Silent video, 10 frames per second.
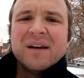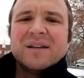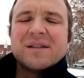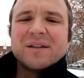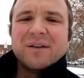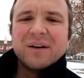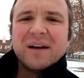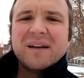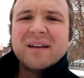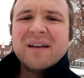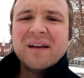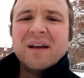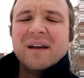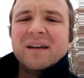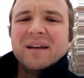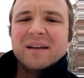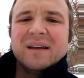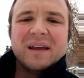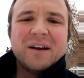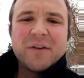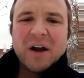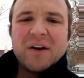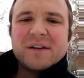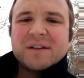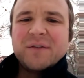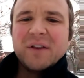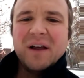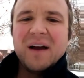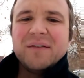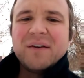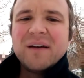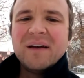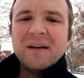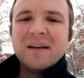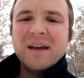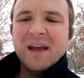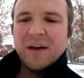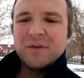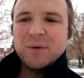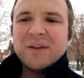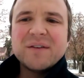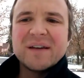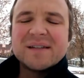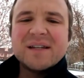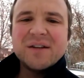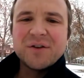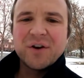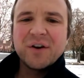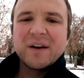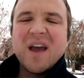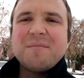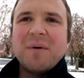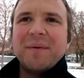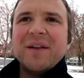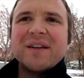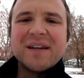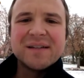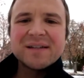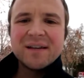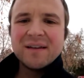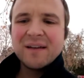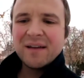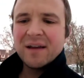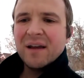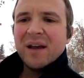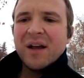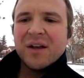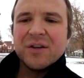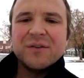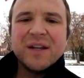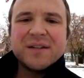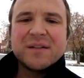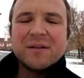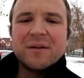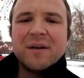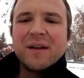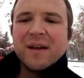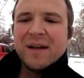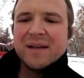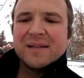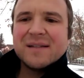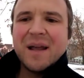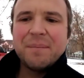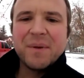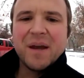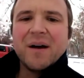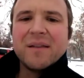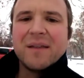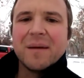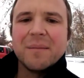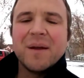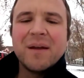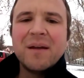So, in other areas of your life, if you want to exceed your current capabilities, you need to step beyond them